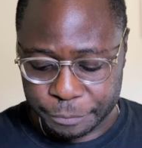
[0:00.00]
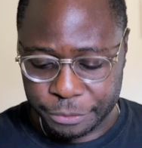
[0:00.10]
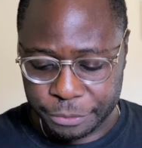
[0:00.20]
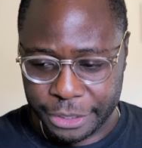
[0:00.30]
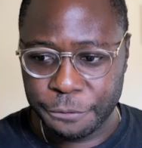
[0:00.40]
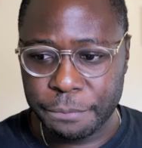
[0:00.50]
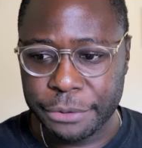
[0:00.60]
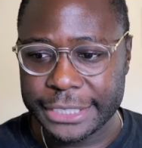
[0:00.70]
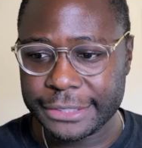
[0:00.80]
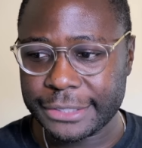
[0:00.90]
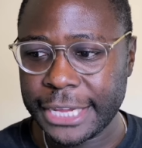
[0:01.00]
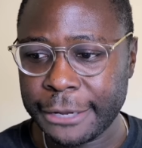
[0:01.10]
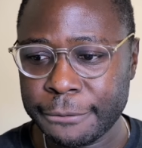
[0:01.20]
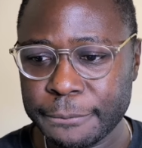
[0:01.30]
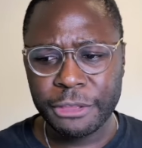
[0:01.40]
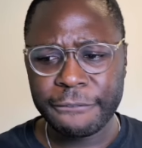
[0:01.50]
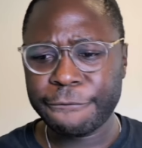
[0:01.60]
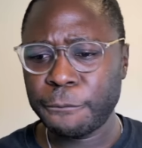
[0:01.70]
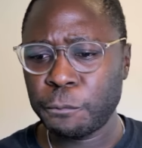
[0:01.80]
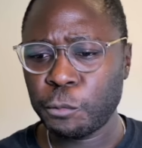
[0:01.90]
Now, if we break this down
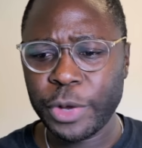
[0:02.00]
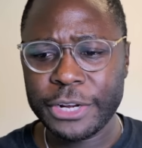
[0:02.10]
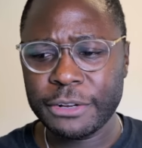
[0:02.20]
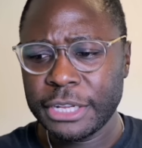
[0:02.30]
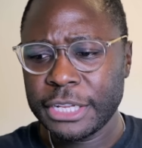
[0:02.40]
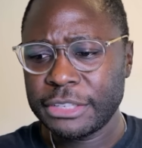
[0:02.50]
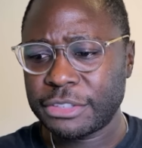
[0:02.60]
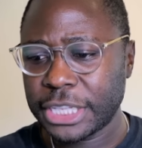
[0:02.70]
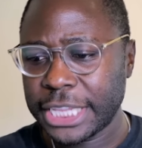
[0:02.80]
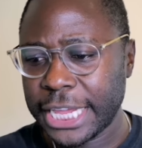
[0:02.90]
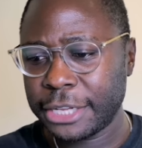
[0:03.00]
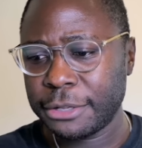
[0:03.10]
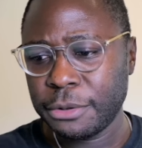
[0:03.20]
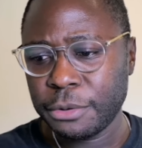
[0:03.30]
from when Solana